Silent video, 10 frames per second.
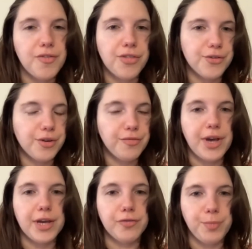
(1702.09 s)
thirty
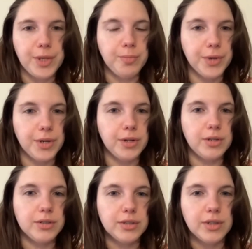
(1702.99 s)
five
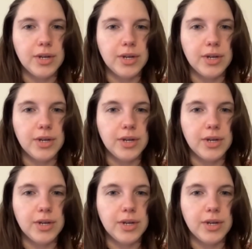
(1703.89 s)
people